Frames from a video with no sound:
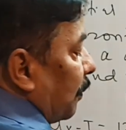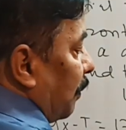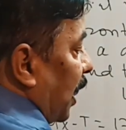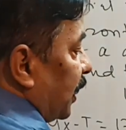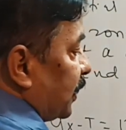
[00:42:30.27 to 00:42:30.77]

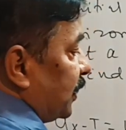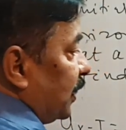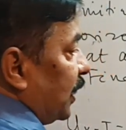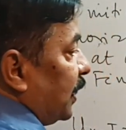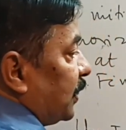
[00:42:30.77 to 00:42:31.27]
Minus
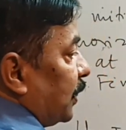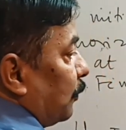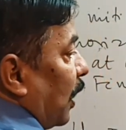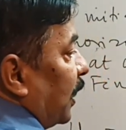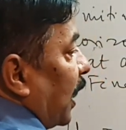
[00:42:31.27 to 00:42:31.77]
g is
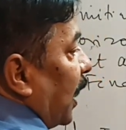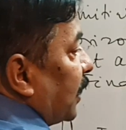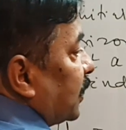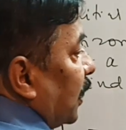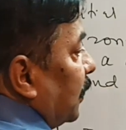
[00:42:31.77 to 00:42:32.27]
in y
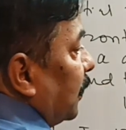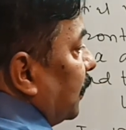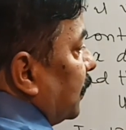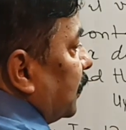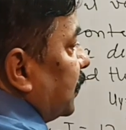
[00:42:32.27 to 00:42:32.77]
direction.
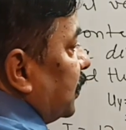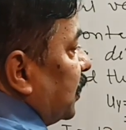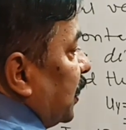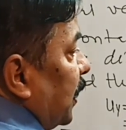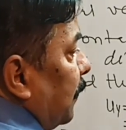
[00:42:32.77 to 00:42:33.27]

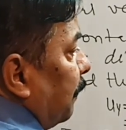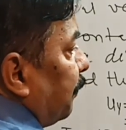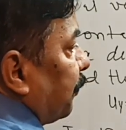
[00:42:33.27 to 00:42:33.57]
G